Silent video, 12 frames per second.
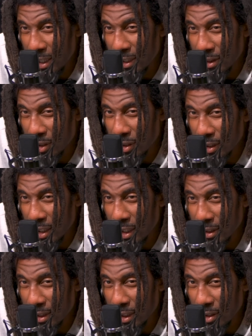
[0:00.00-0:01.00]
had 38.
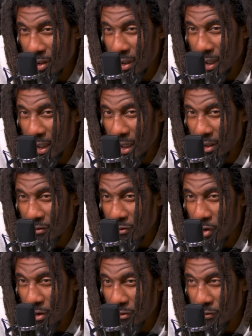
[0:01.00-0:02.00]
I think Garnett had like
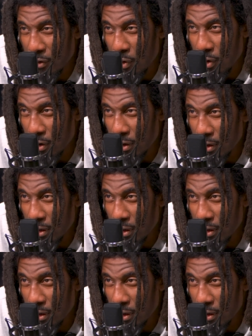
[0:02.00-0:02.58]
44,